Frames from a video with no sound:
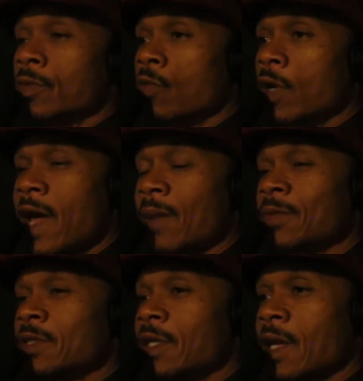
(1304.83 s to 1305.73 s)
What
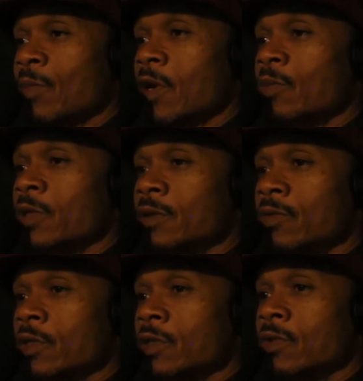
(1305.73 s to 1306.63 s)
happens in that moment
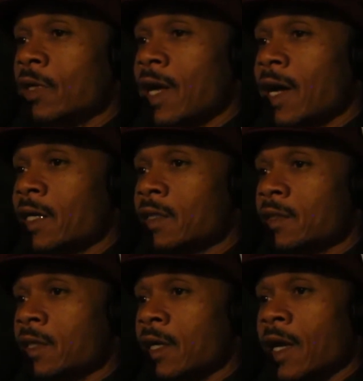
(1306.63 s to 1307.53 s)
when you
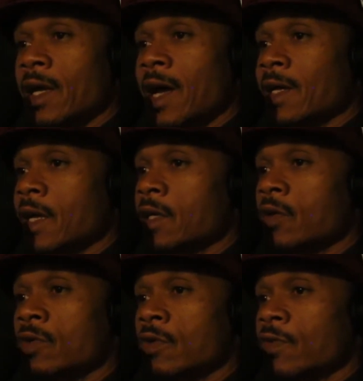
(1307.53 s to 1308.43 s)
realize, hey, I can't
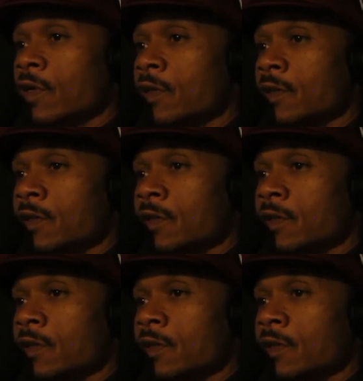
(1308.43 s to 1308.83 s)
go no further?